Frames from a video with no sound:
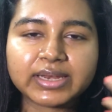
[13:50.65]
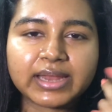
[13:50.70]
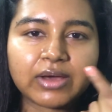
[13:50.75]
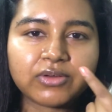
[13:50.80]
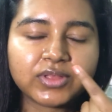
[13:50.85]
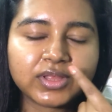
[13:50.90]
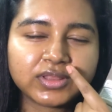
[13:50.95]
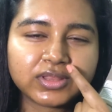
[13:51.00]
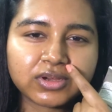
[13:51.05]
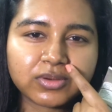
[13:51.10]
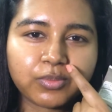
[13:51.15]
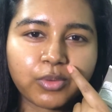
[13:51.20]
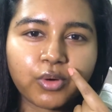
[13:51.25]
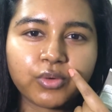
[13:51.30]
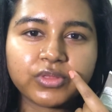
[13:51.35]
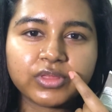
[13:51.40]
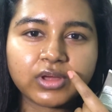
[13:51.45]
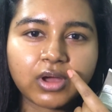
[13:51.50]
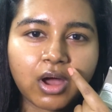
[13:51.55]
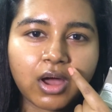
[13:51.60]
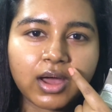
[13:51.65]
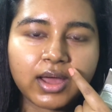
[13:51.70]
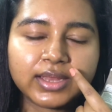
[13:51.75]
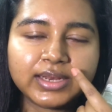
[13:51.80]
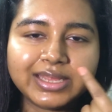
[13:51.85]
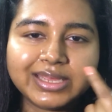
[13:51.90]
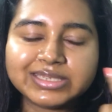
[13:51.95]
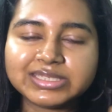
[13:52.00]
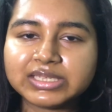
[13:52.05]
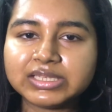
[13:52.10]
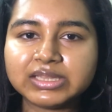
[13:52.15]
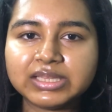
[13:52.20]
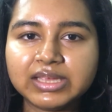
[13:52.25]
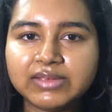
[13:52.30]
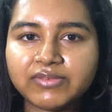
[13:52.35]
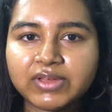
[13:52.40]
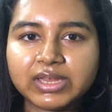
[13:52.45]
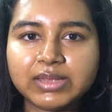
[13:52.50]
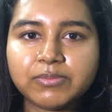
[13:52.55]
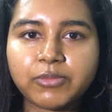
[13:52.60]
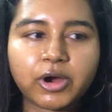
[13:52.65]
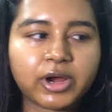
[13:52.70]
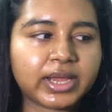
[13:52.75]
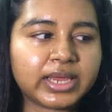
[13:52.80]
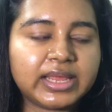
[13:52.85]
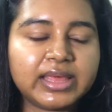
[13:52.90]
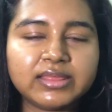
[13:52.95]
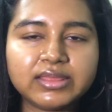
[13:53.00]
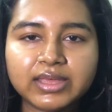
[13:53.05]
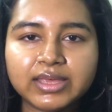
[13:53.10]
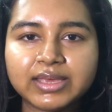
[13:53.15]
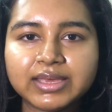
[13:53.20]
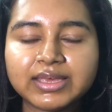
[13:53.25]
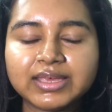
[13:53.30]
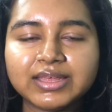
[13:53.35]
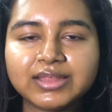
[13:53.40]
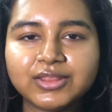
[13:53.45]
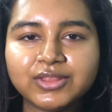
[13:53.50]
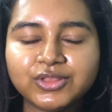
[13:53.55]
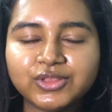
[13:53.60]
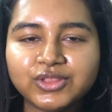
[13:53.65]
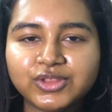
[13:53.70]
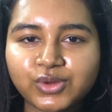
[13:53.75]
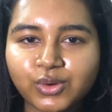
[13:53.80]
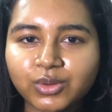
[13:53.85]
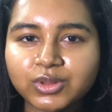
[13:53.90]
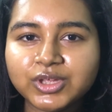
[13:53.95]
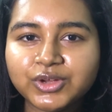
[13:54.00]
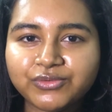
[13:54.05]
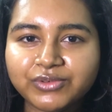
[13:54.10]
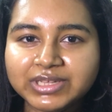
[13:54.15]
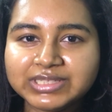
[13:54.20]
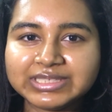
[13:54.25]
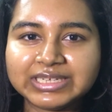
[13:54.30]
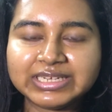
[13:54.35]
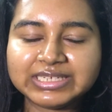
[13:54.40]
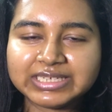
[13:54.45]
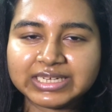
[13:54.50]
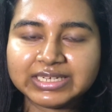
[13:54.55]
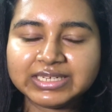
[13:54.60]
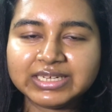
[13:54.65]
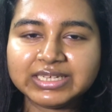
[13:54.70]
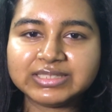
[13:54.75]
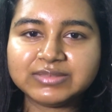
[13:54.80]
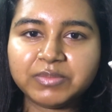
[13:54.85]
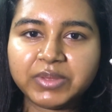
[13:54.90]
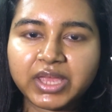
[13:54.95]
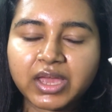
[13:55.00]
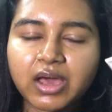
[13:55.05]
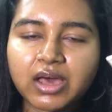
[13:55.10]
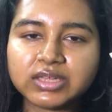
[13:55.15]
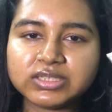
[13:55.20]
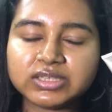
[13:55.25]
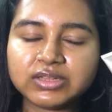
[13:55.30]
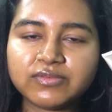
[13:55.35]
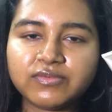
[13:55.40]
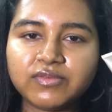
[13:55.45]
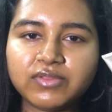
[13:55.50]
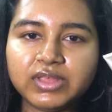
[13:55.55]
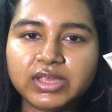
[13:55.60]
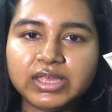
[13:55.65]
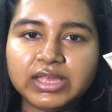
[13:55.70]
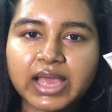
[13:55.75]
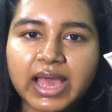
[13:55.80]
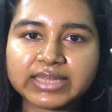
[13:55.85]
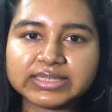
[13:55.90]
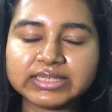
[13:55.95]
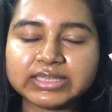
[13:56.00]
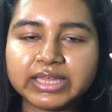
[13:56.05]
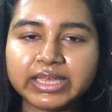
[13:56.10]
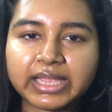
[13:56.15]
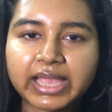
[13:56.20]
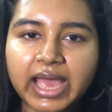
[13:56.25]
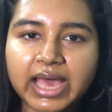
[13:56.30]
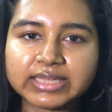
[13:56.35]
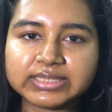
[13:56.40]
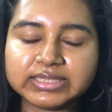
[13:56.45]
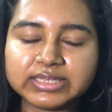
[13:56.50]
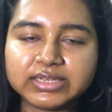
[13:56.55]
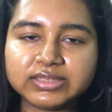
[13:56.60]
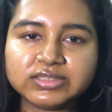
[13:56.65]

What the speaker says: Now that they're both gone, it didn't leave any mark, and I think the only reason it didn't is because of the azelaic acid.